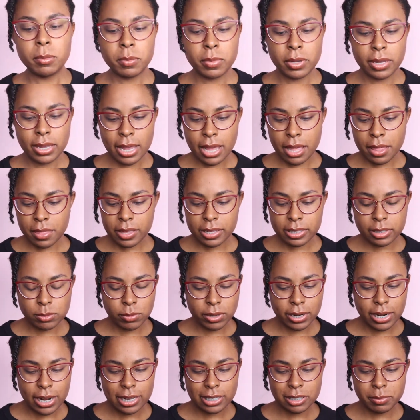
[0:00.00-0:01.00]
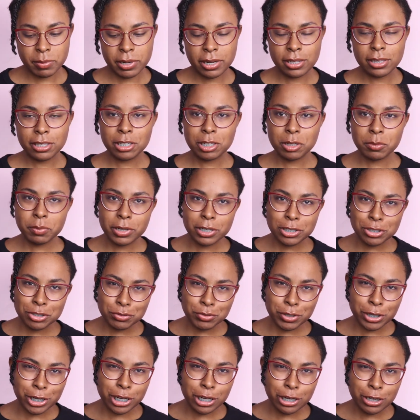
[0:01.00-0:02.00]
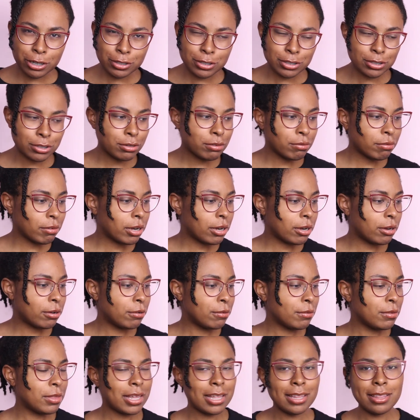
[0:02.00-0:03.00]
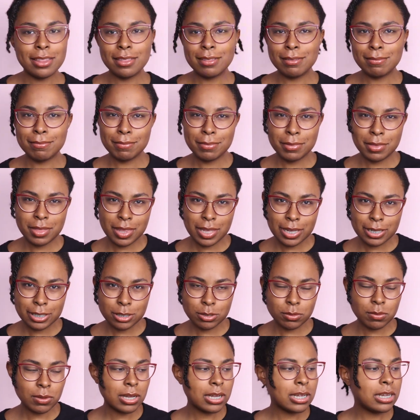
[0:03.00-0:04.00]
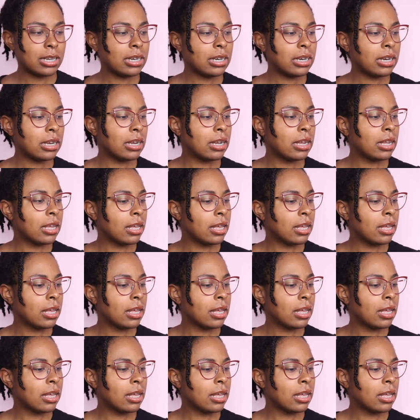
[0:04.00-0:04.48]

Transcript: But yeah, this one has been a little bit trickier to grow than this one.